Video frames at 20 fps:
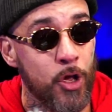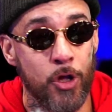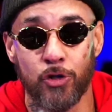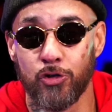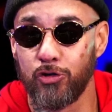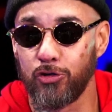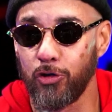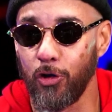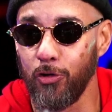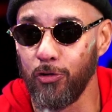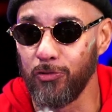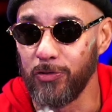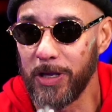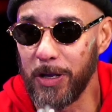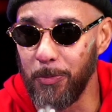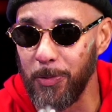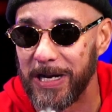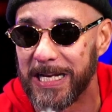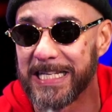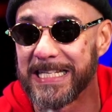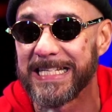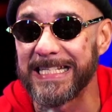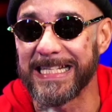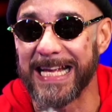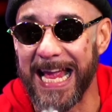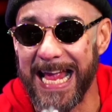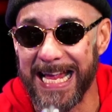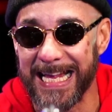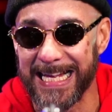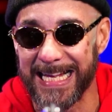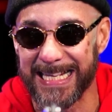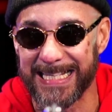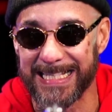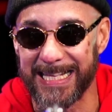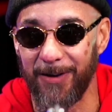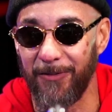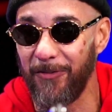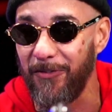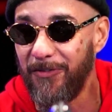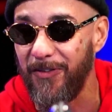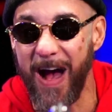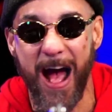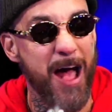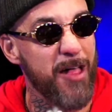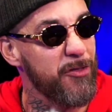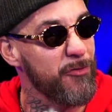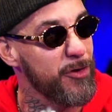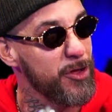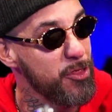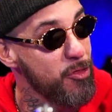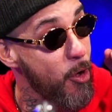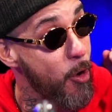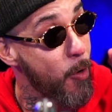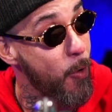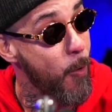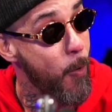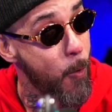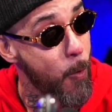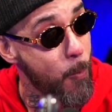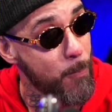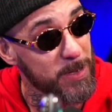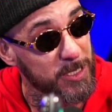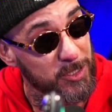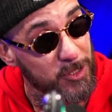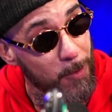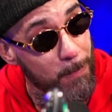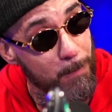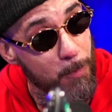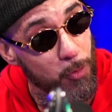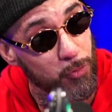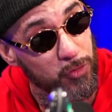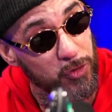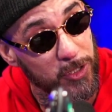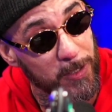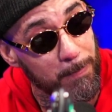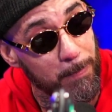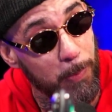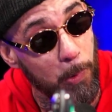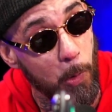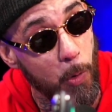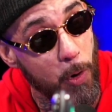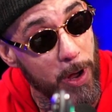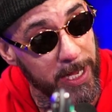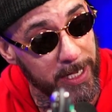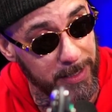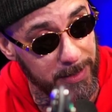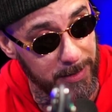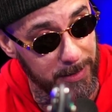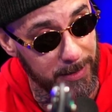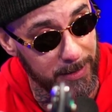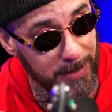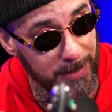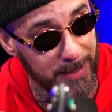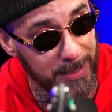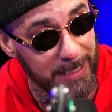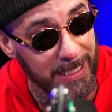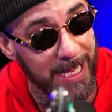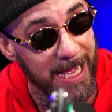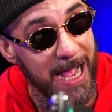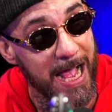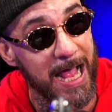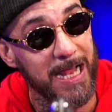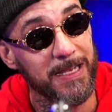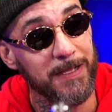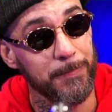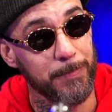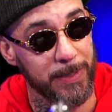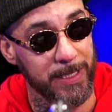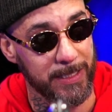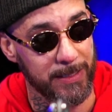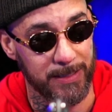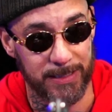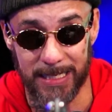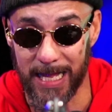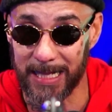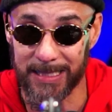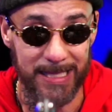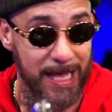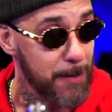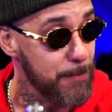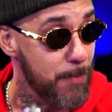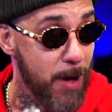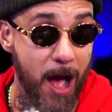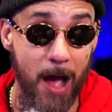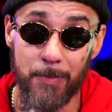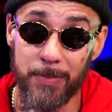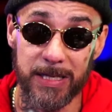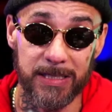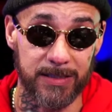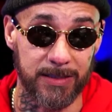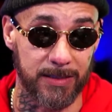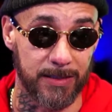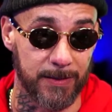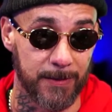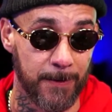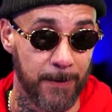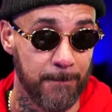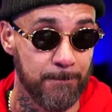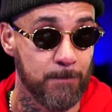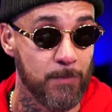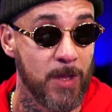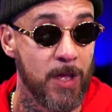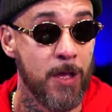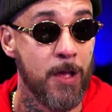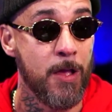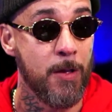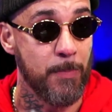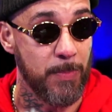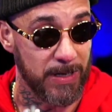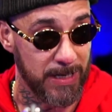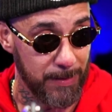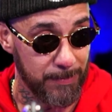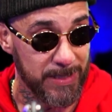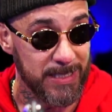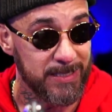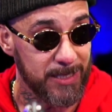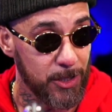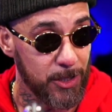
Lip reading: So what it's saying is the father in the home is the most important element. Not that mom isn't. But let me tell